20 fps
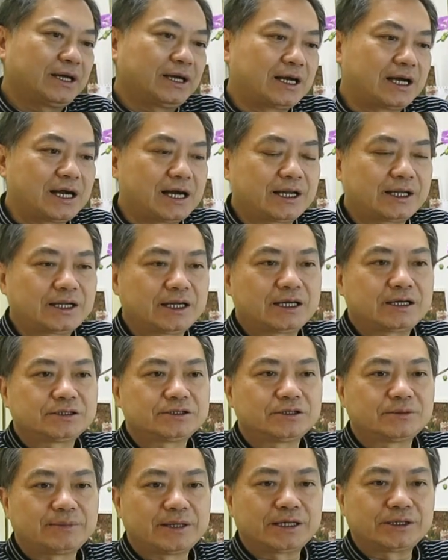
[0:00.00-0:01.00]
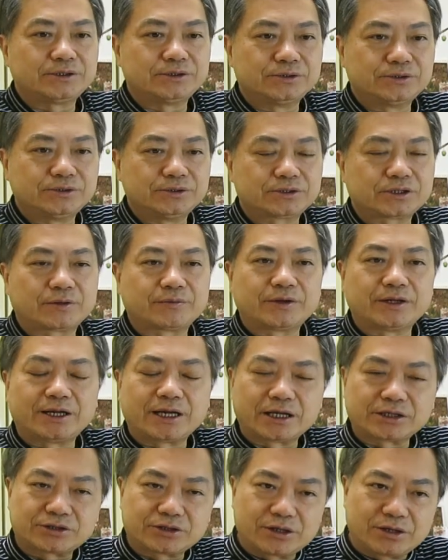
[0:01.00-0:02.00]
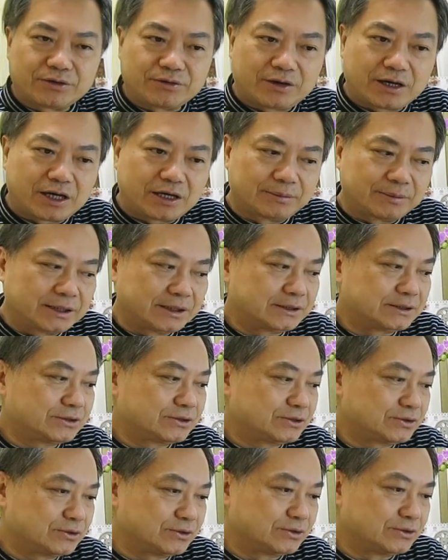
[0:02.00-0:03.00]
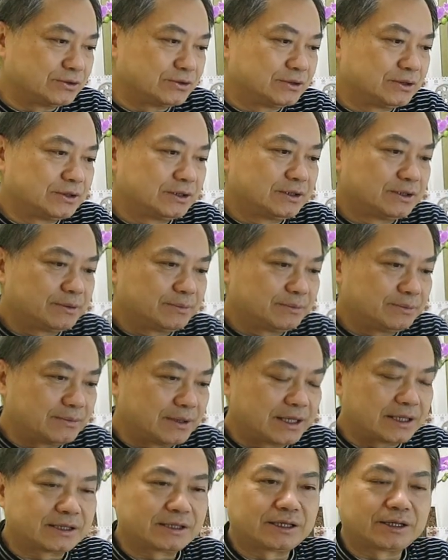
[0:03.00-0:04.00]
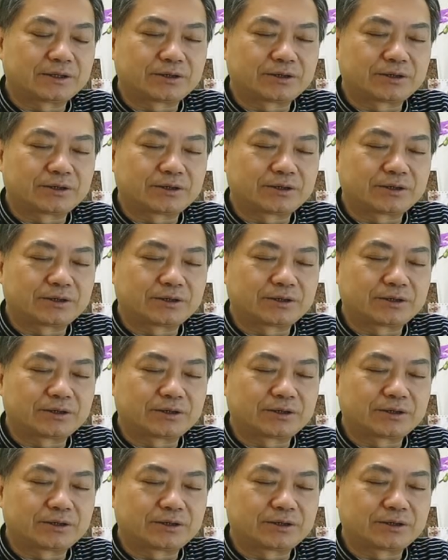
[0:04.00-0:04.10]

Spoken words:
and to make use of the natural environment to make